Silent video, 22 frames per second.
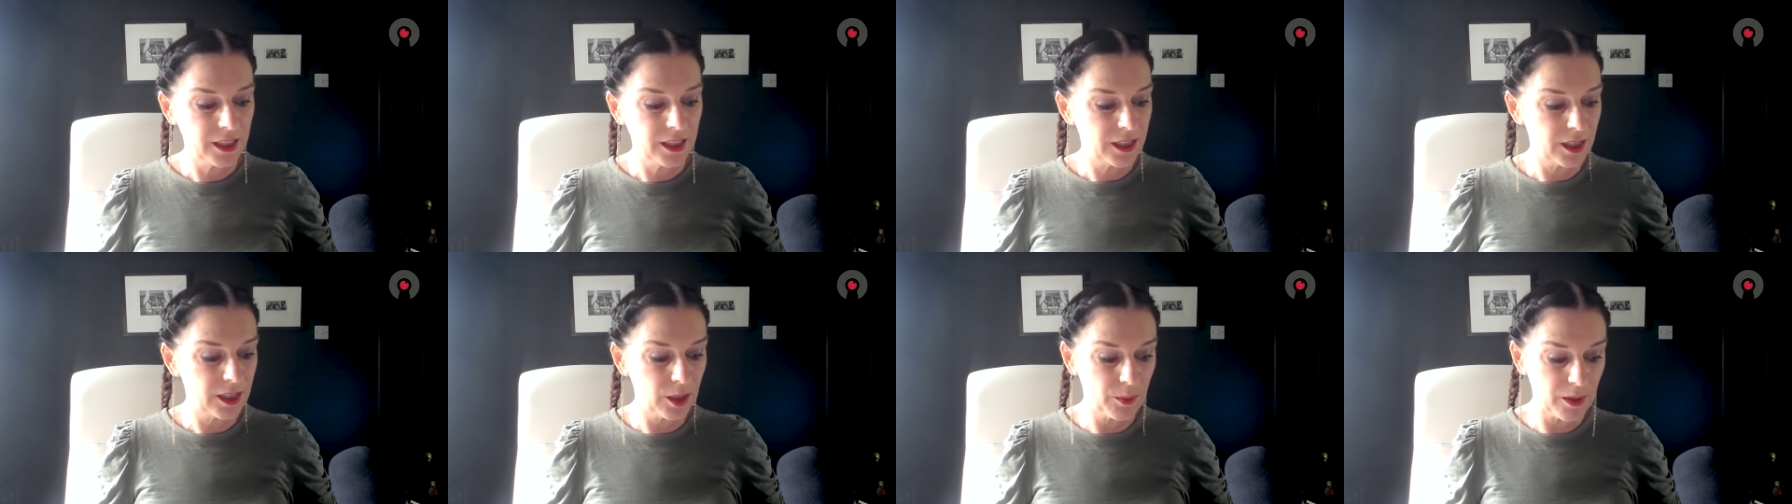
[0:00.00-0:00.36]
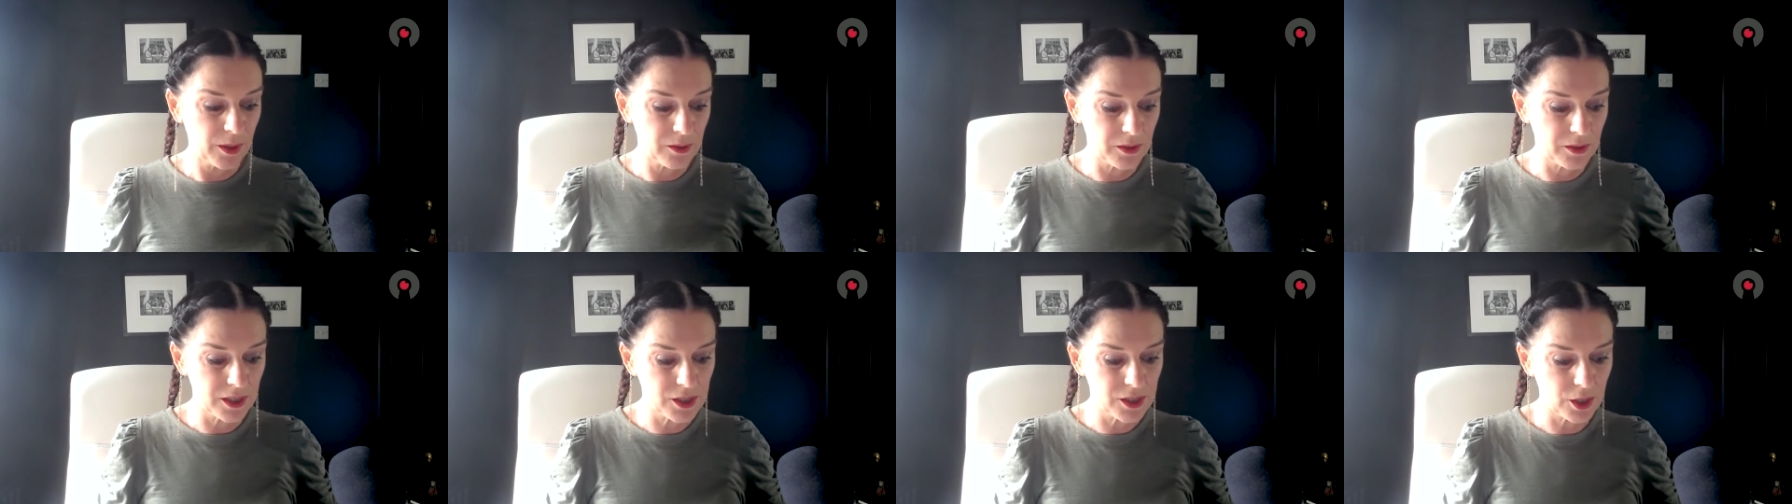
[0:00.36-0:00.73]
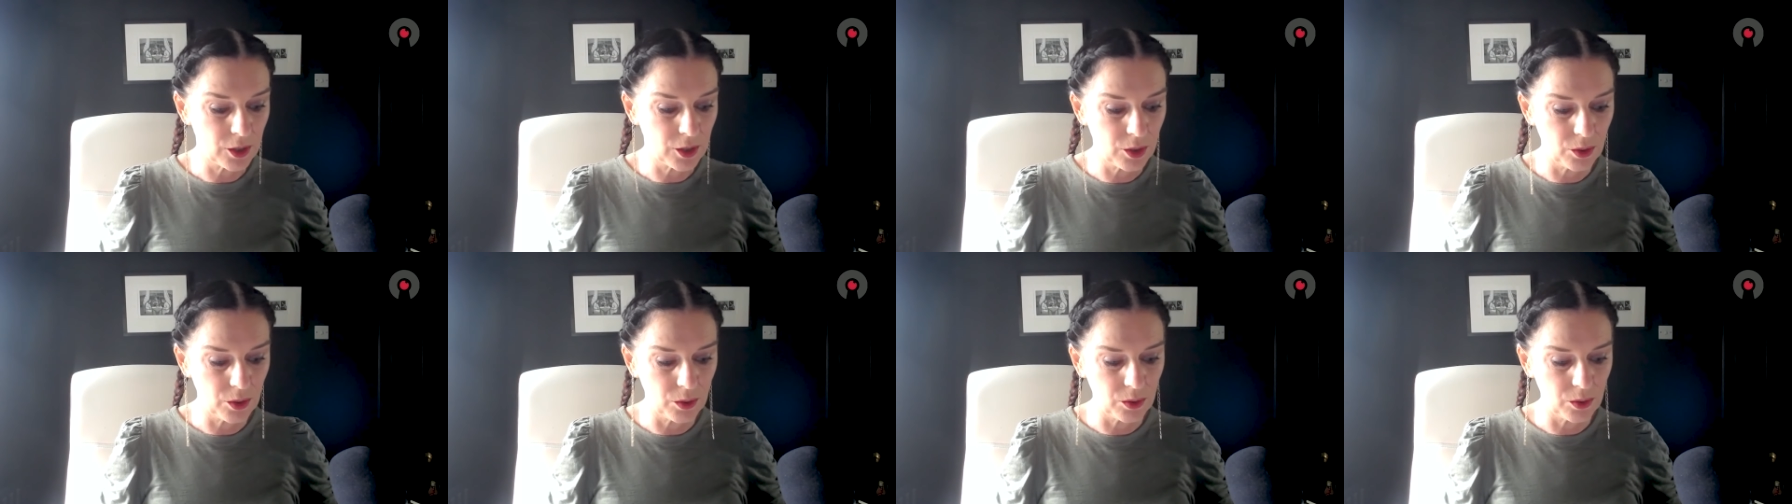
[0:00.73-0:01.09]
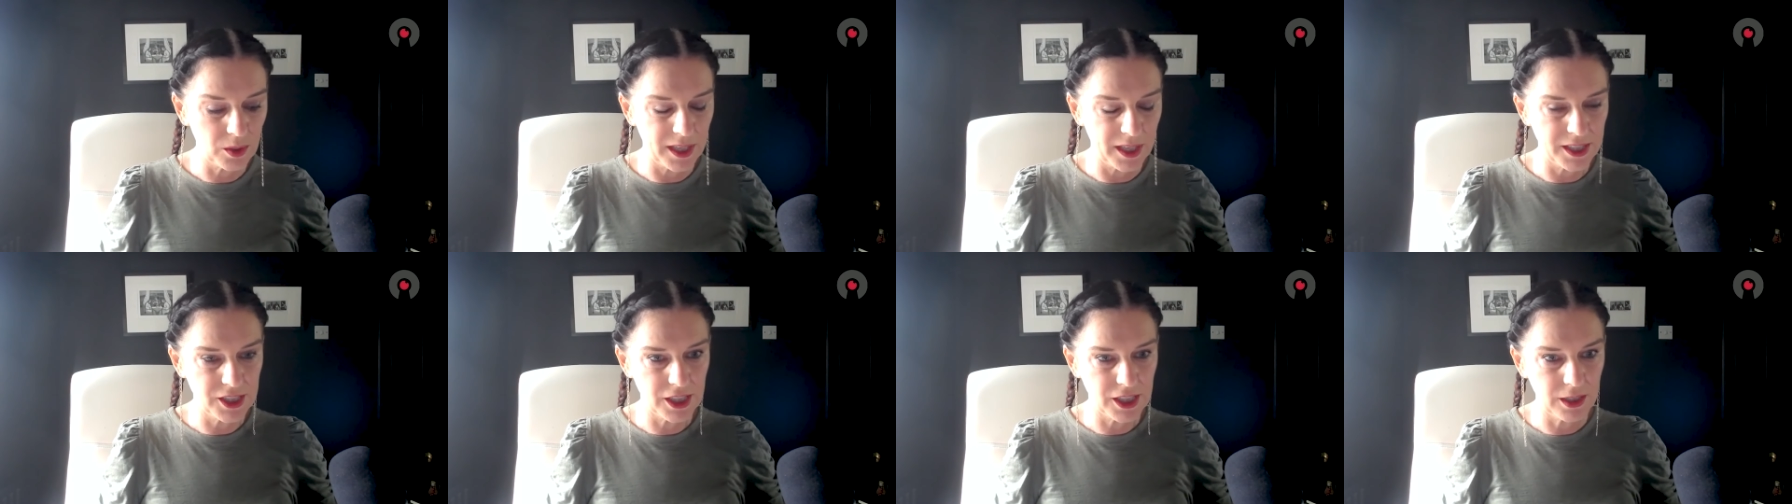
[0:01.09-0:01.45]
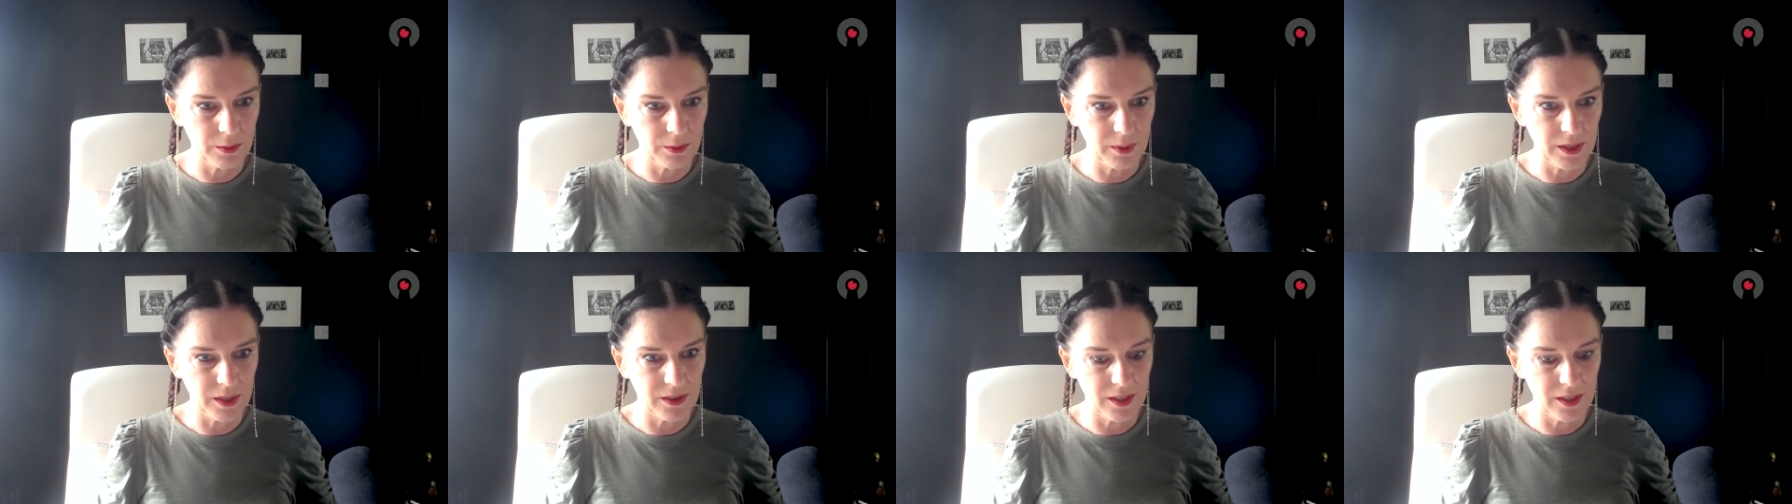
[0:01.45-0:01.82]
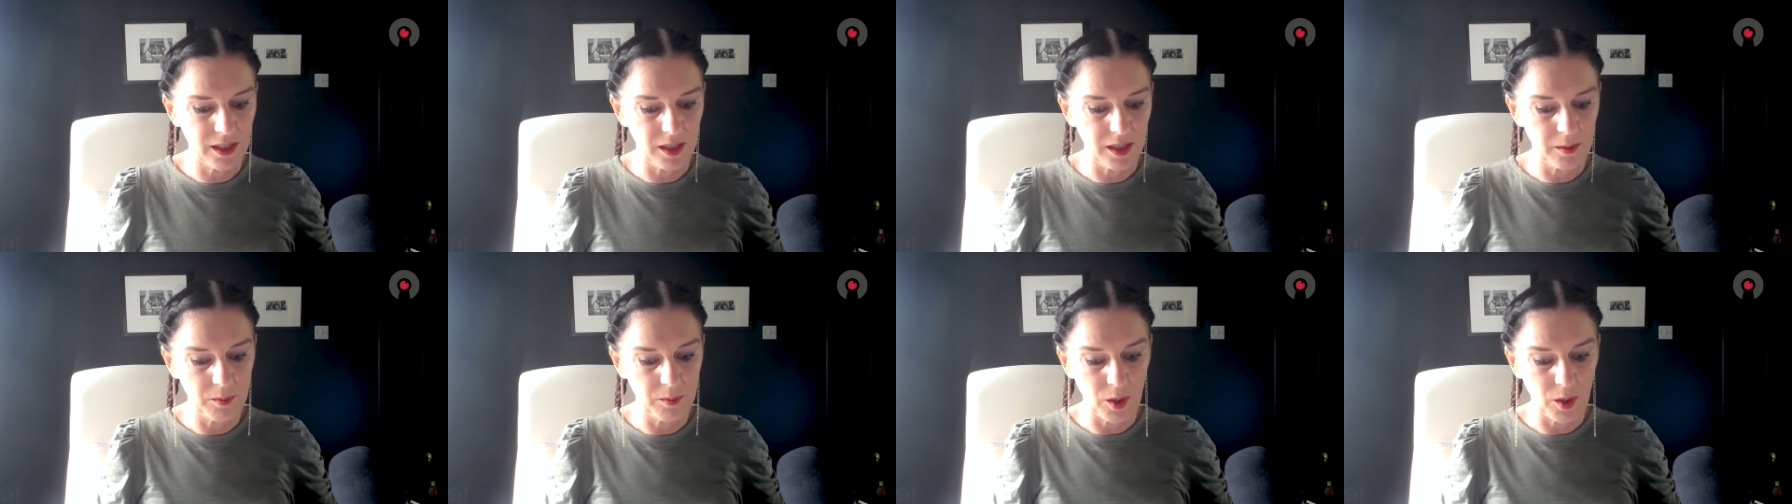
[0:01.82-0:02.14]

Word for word: whether it's a call I do with them